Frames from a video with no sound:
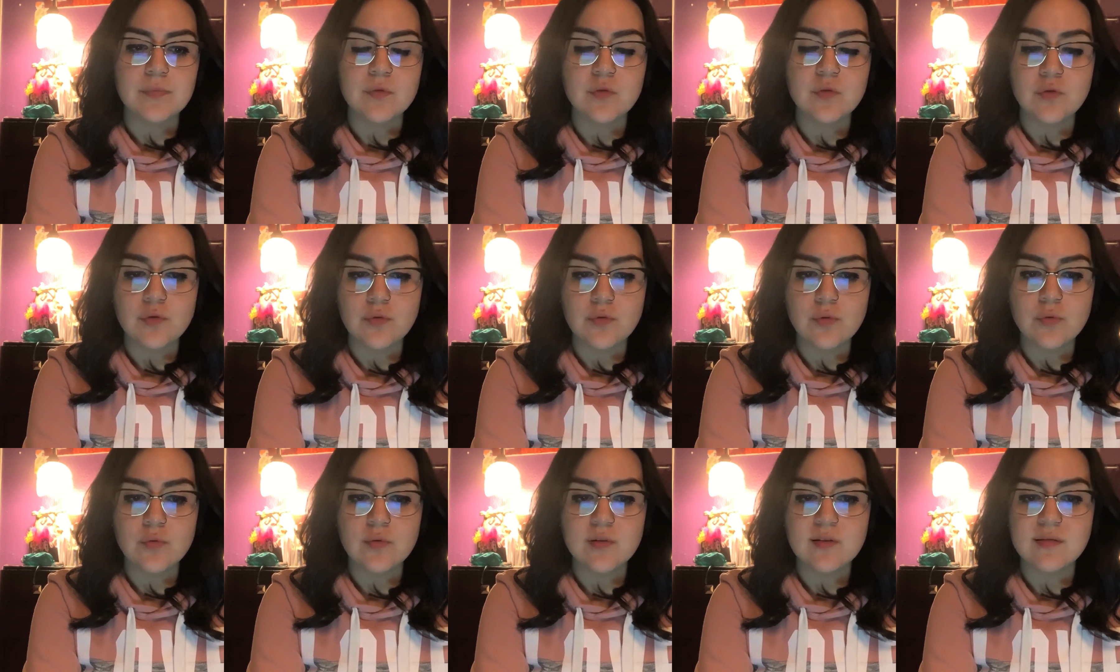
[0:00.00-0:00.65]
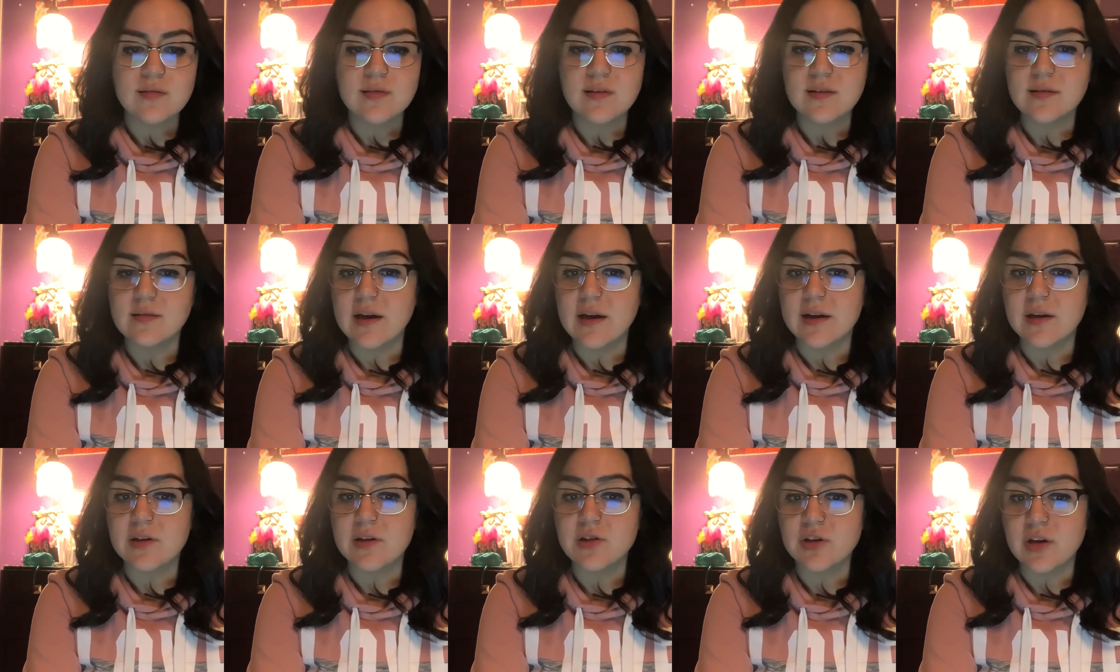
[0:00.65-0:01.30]
2 is the
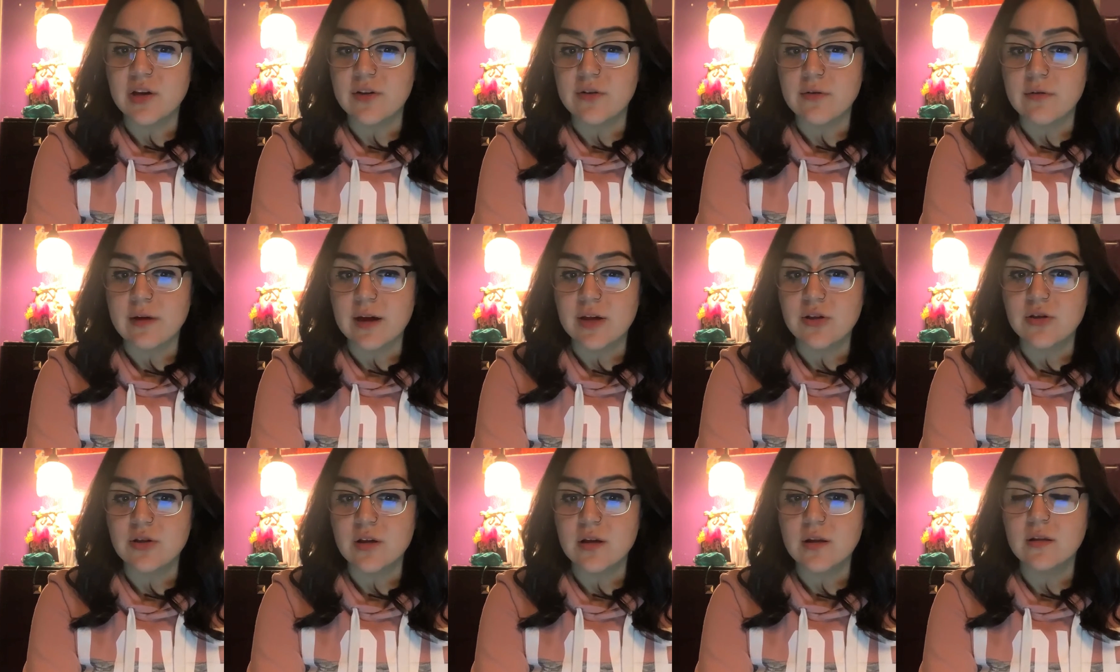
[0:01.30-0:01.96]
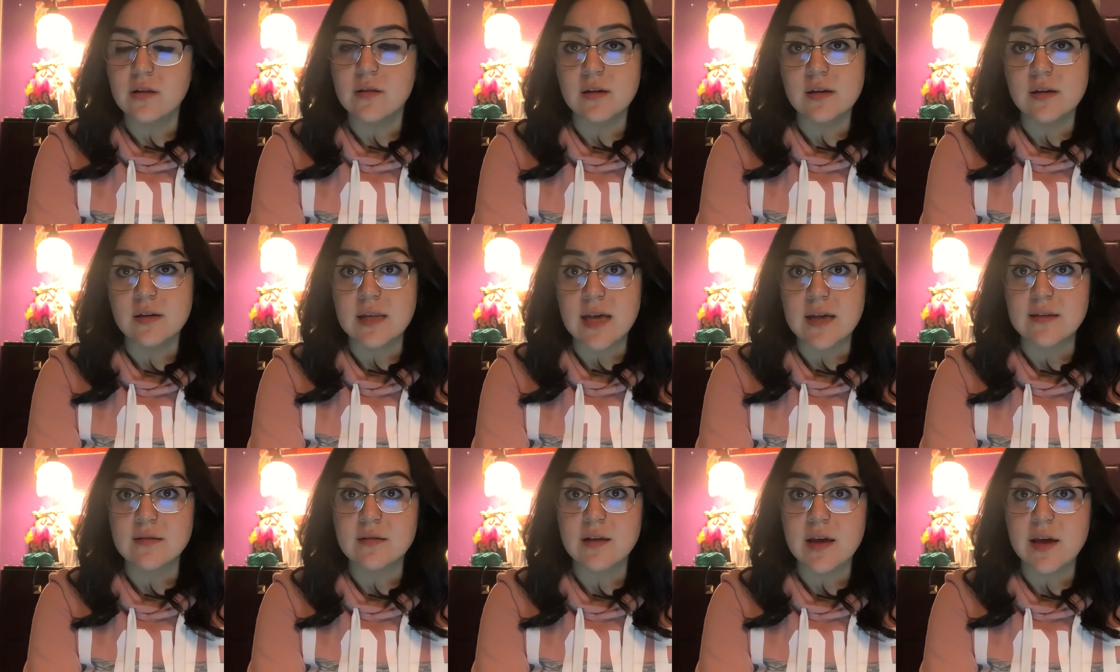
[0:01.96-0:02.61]
second generation, the
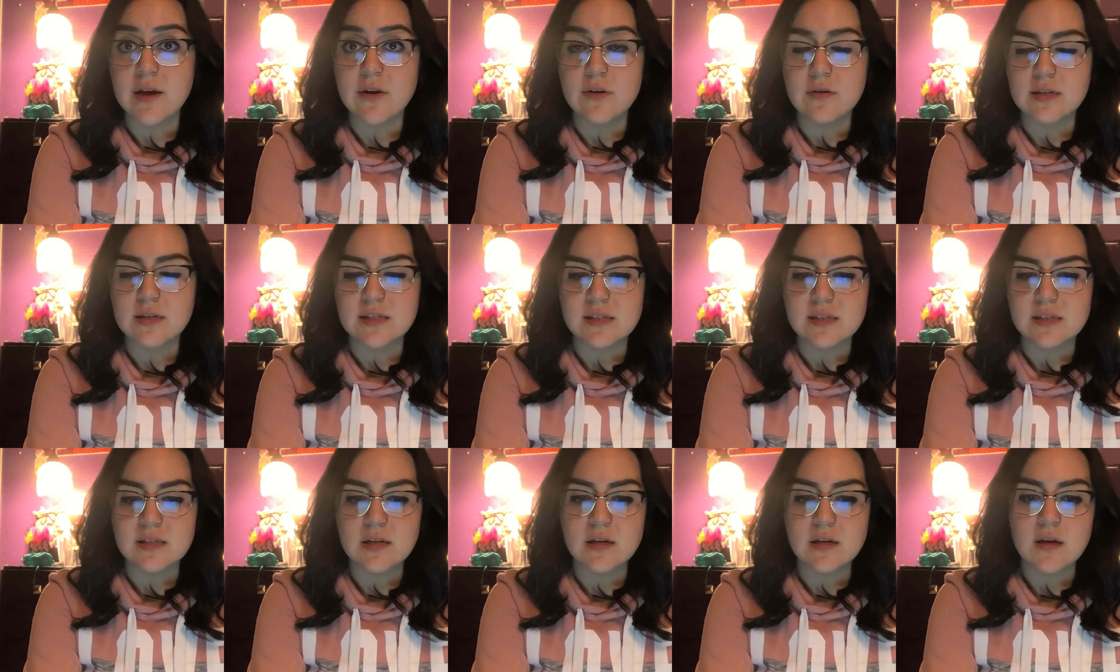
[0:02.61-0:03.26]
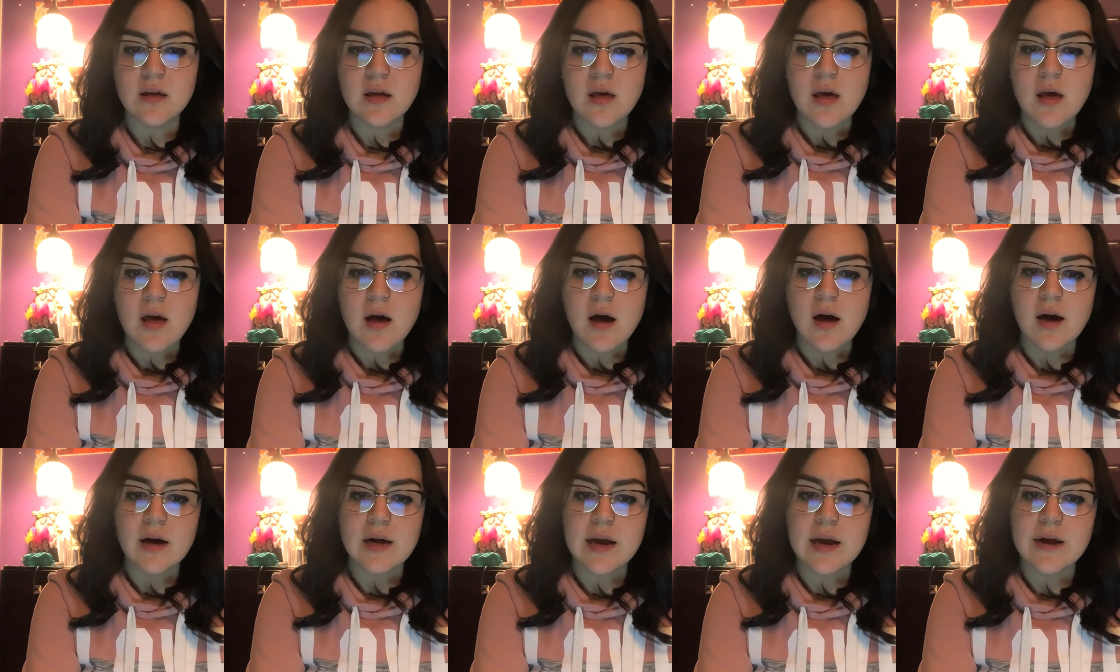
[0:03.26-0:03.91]
Nisei or Nisei.
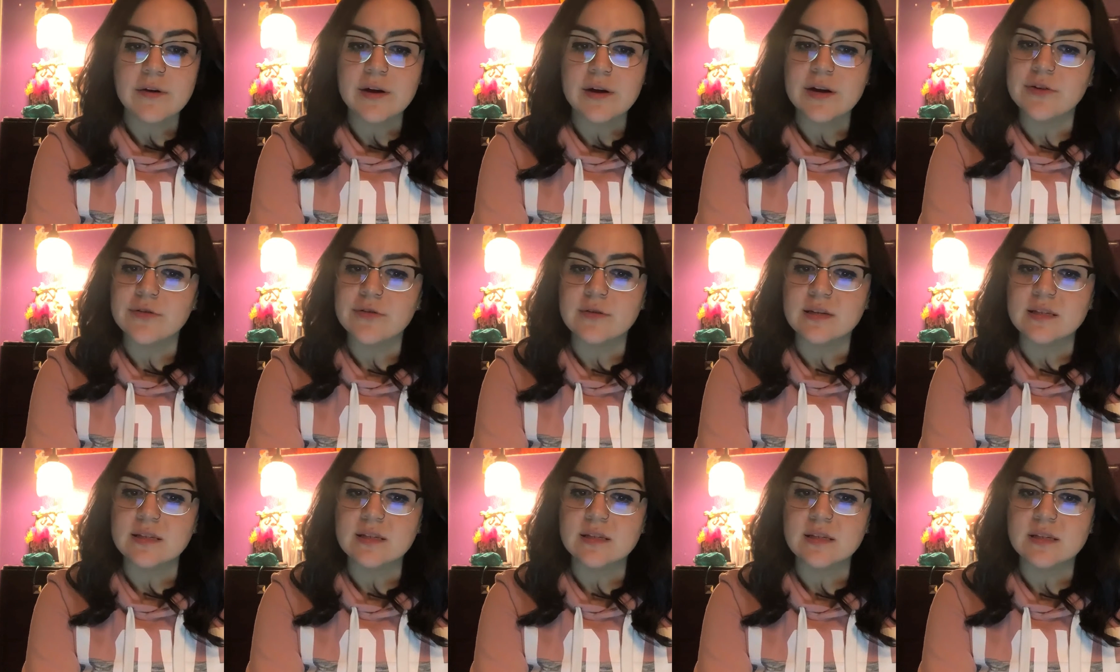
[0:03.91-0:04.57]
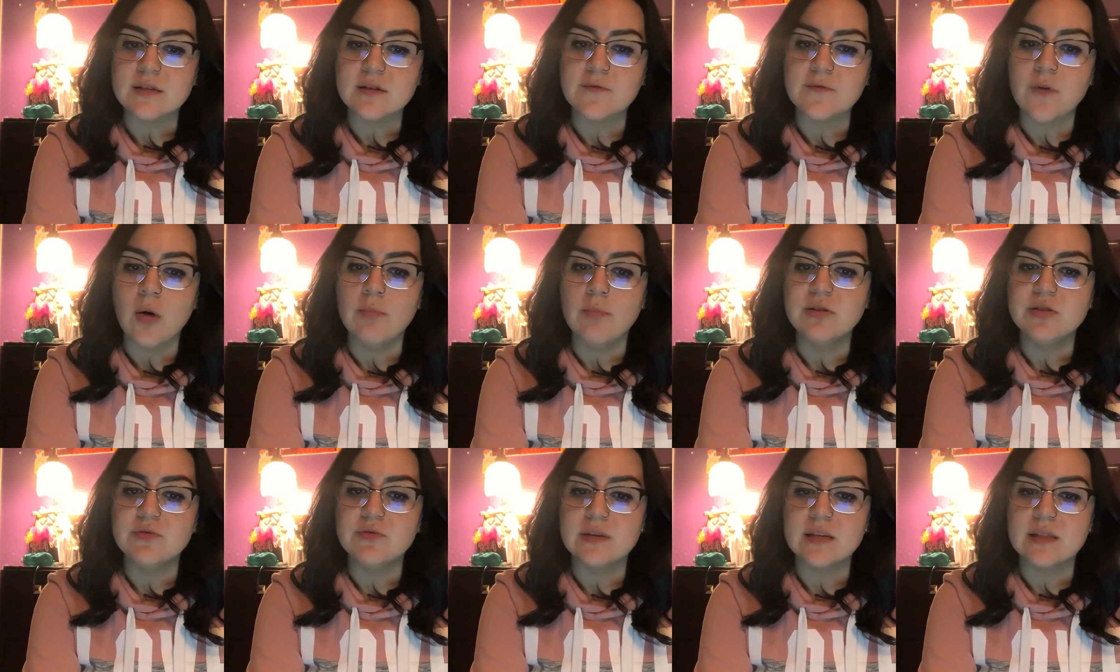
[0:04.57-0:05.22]
Characteristics fall
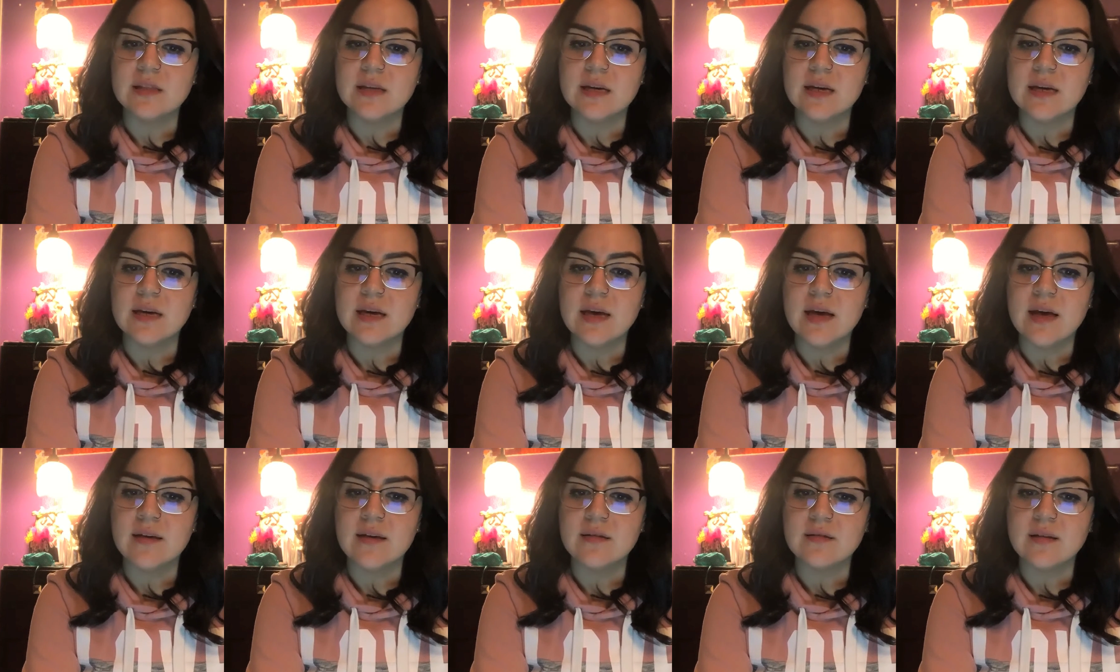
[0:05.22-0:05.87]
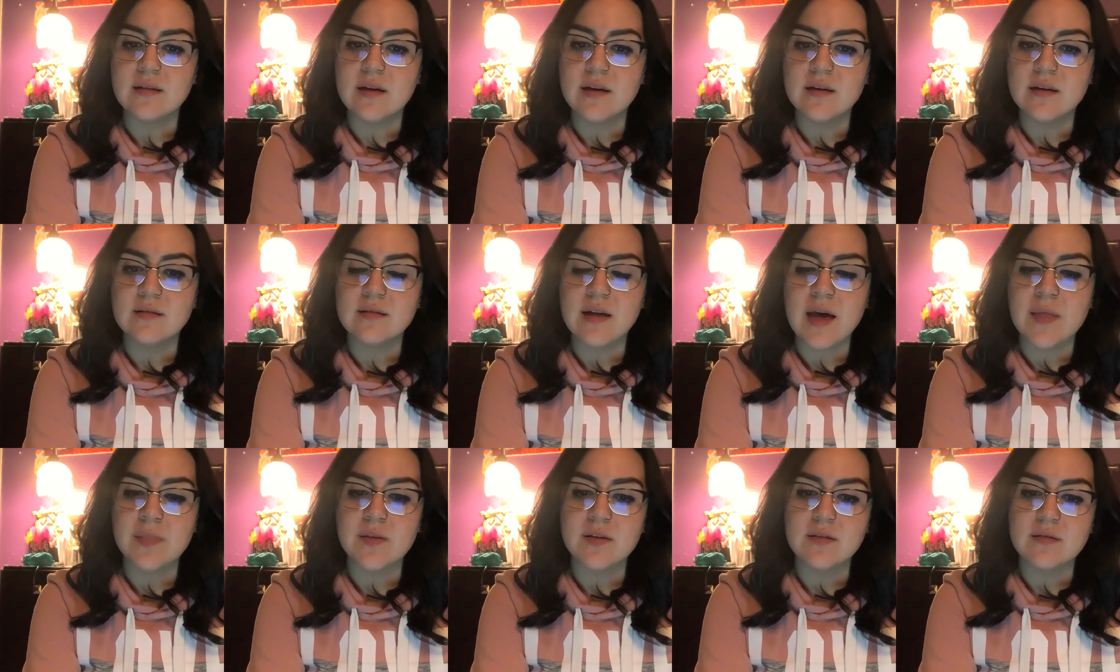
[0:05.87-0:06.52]
between the Isseis
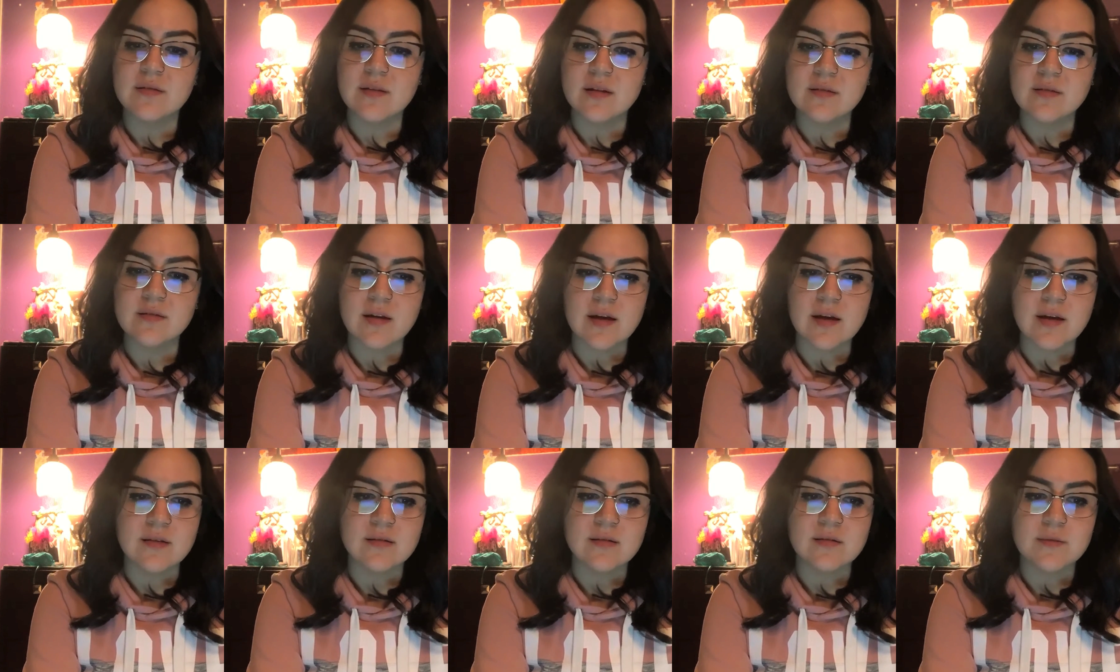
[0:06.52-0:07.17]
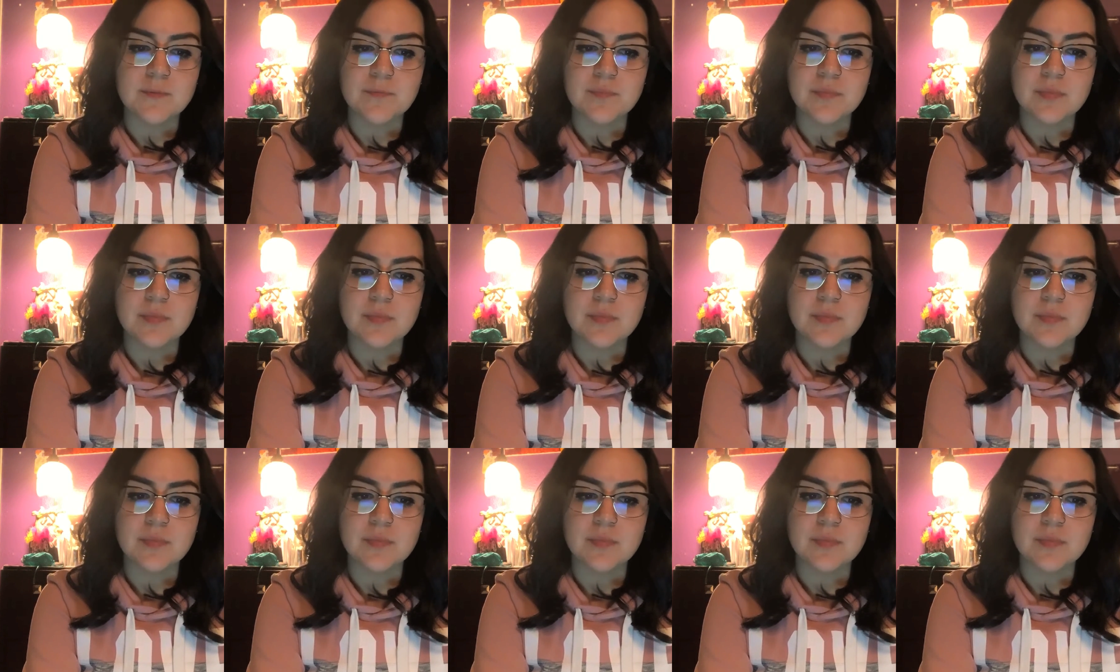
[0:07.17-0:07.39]
and the Senseis,